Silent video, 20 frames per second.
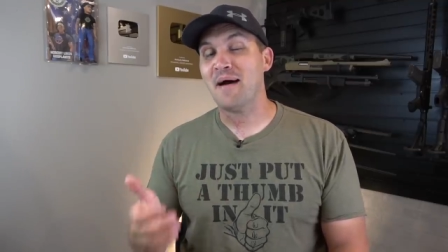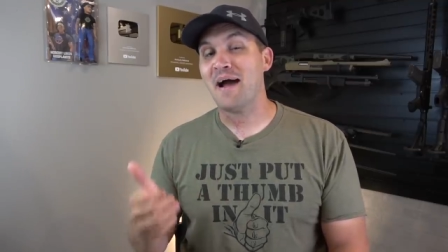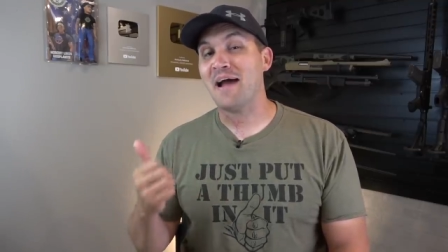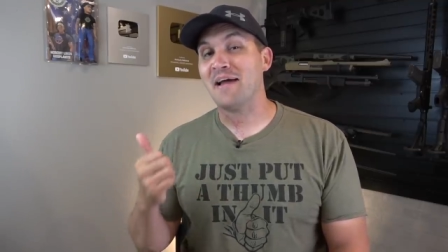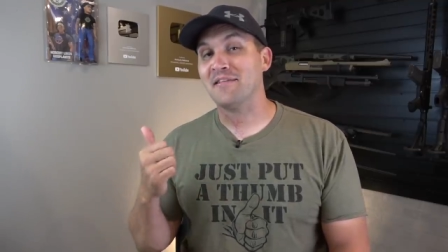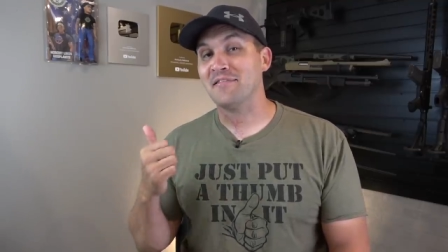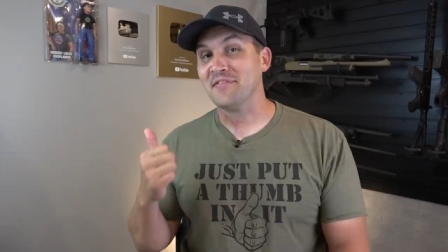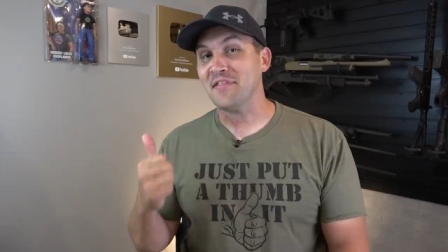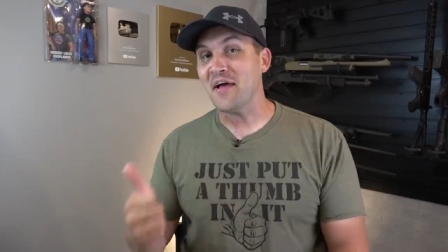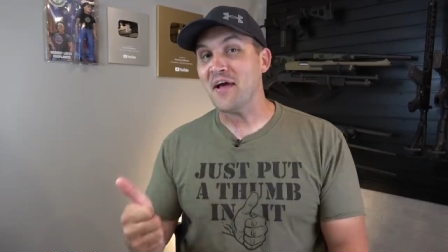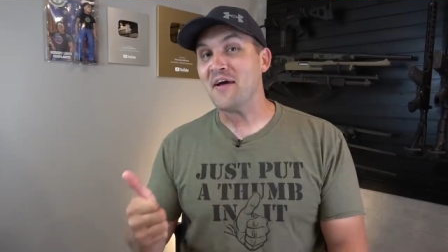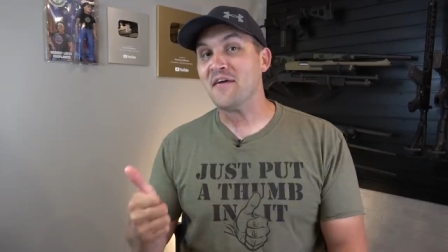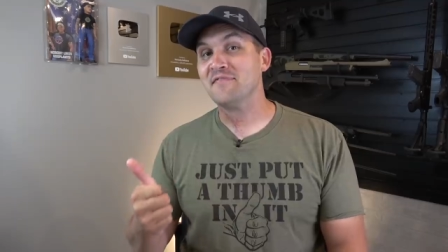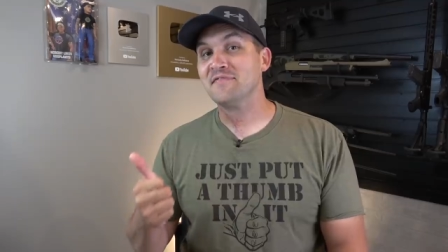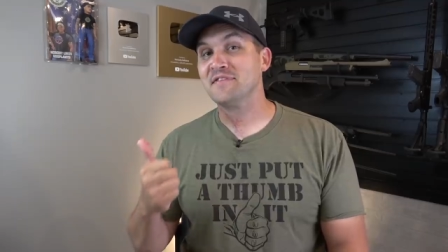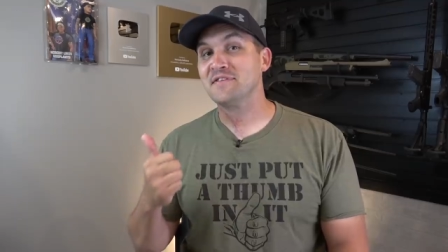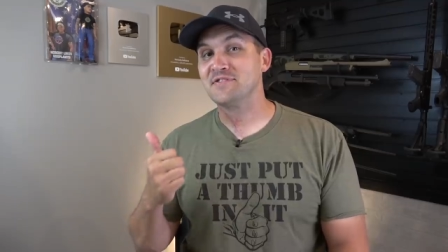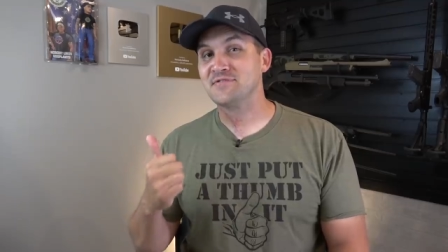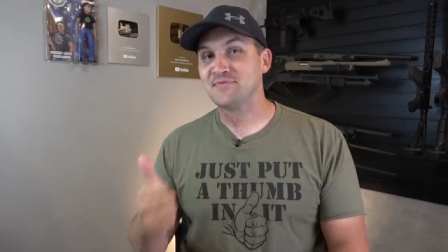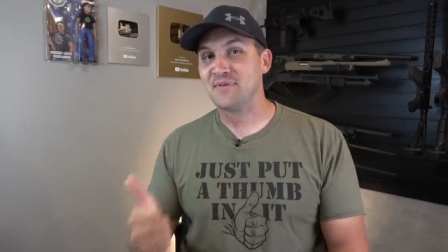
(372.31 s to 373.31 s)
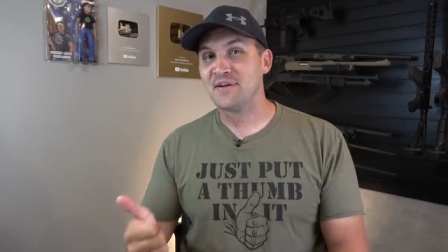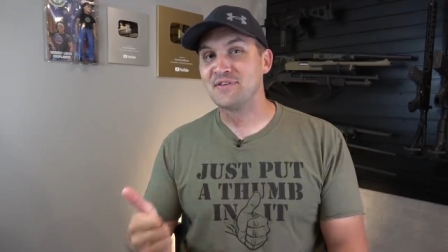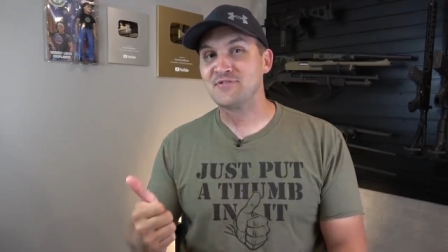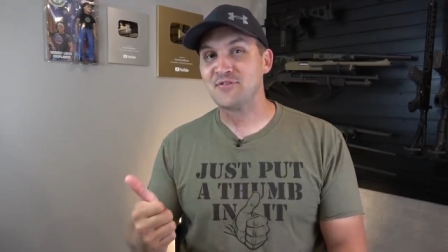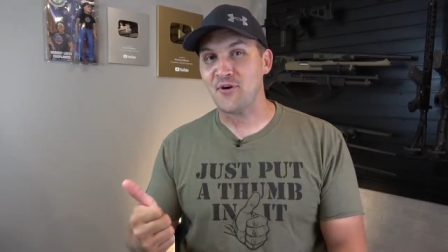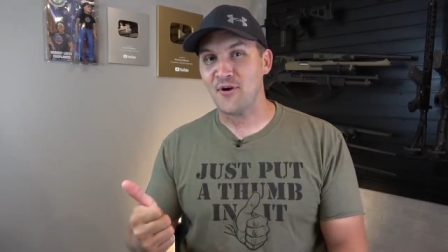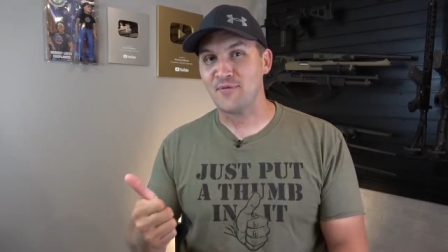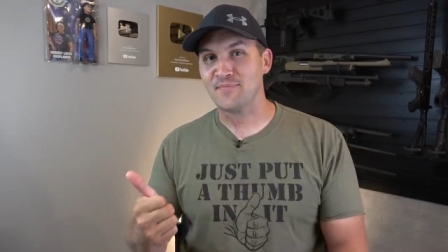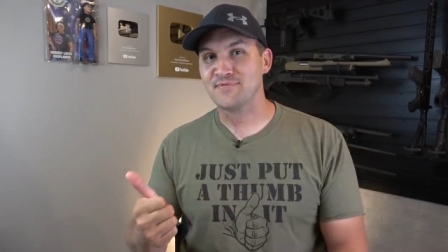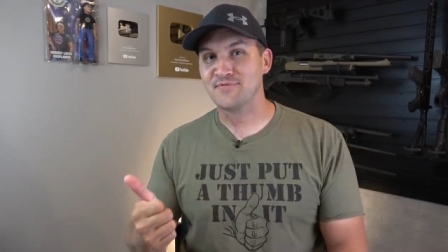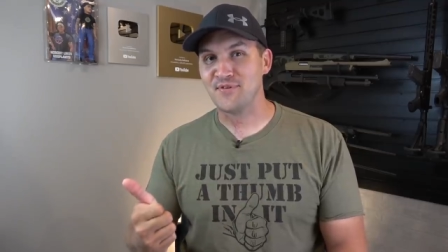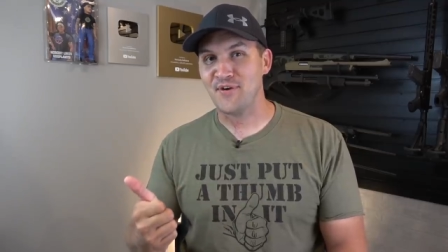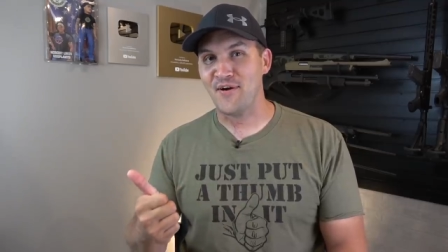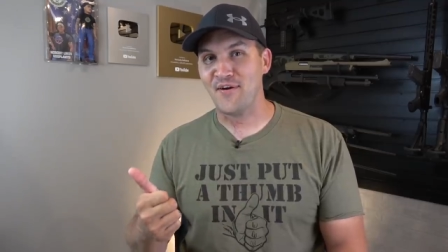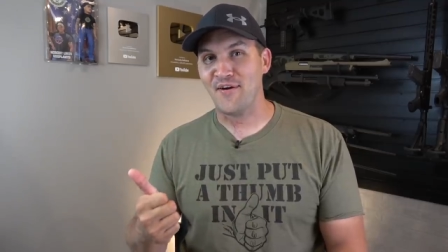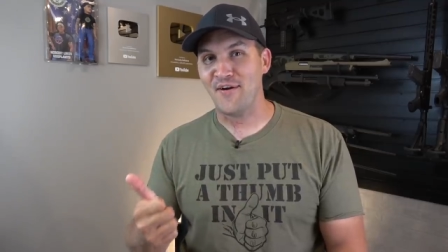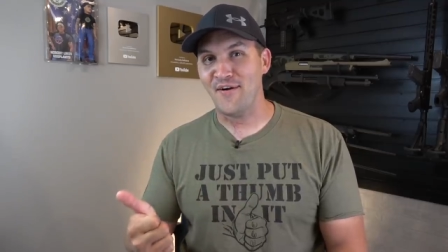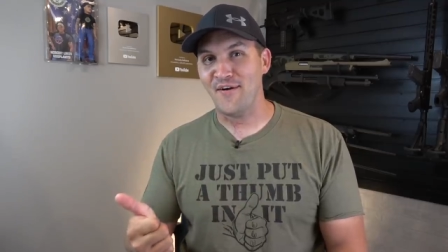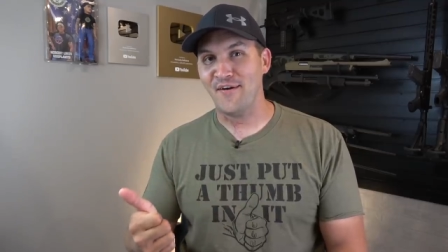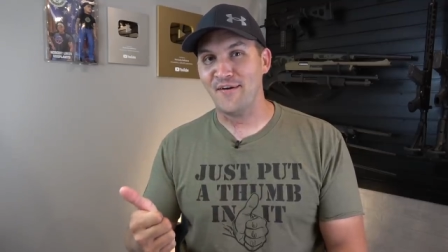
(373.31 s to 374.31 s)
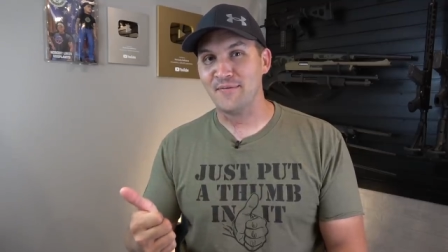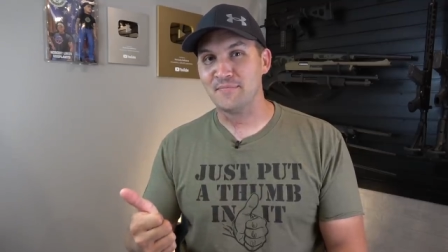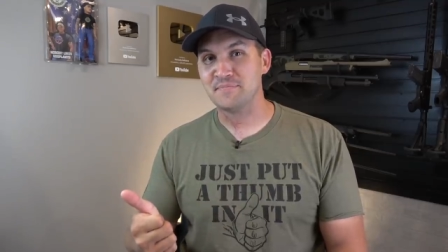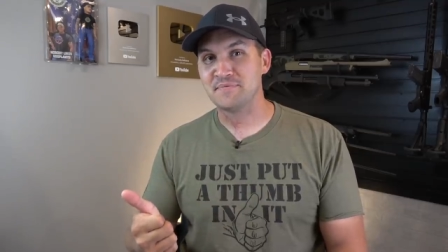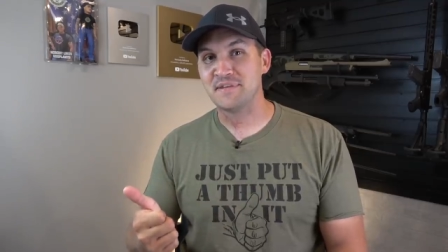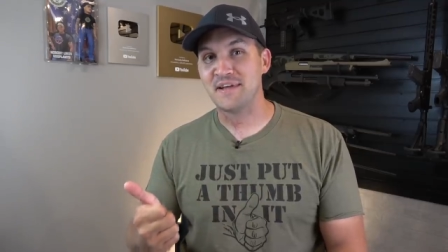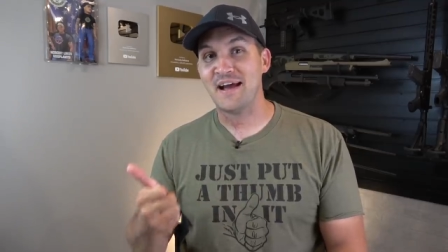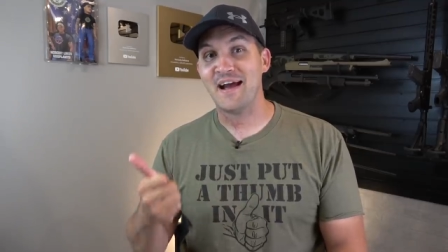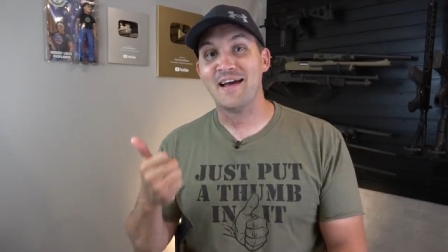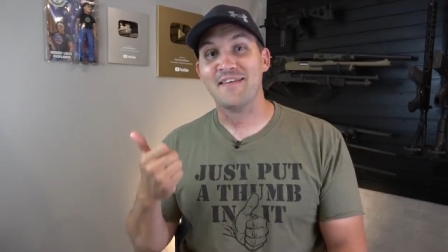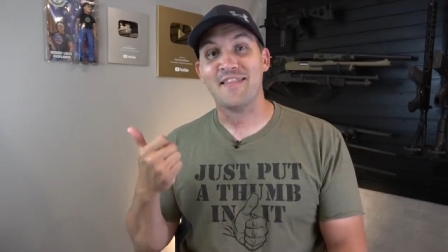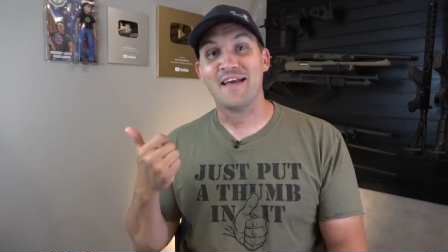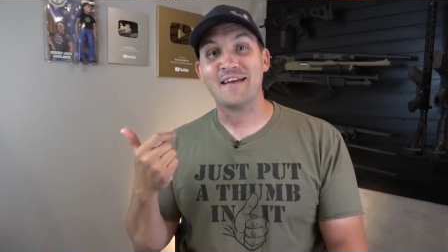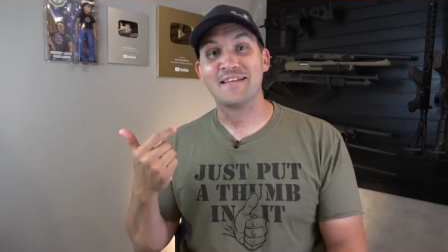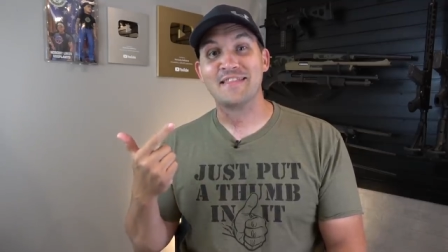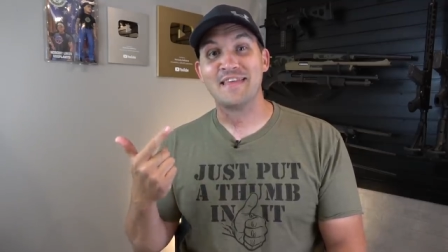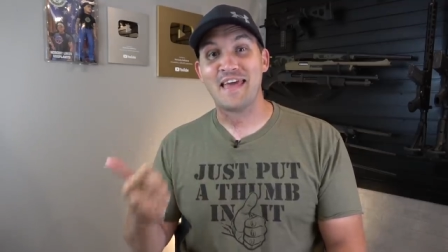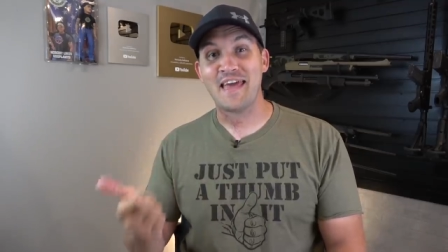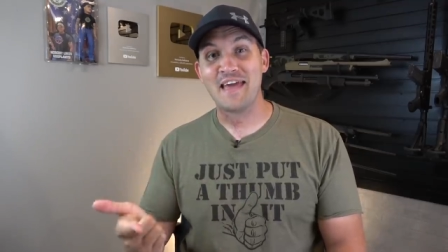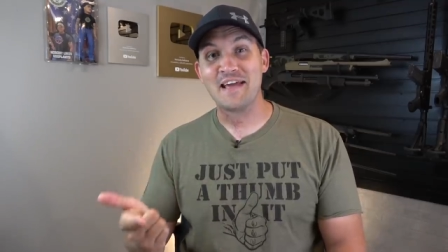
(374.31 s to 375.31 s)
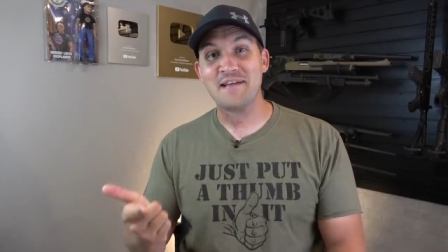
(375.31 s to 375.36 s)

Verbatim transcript: I love the Stretch Armstrong arms. I like the